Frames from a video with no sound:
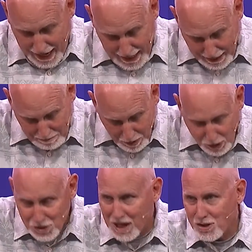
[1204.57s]
And in
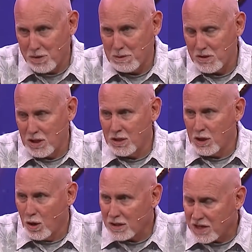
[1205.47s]
both Testaments, in
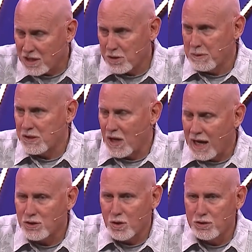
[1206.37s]
the Old Testaments,
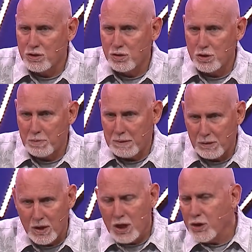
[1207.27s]
God told the Jewish
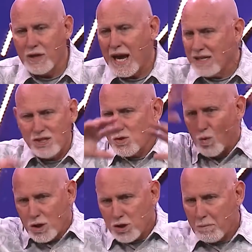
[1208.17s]
people, you can't just
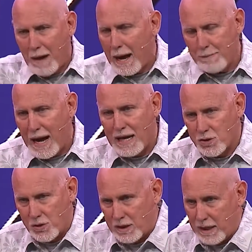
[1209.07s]
worship
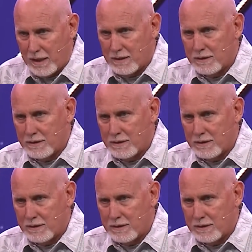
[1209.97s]
haphazardly.